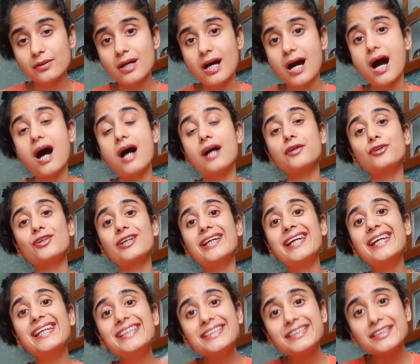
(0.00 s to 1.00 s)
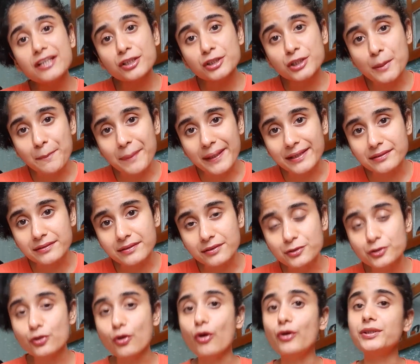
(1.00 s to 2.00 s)
are
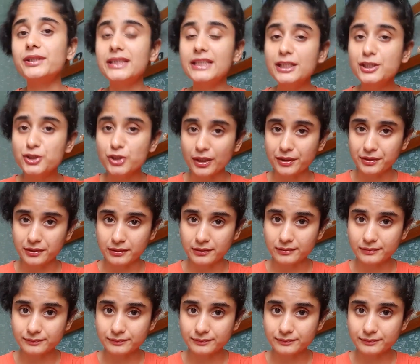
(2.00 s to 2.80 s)
interdependent on each other.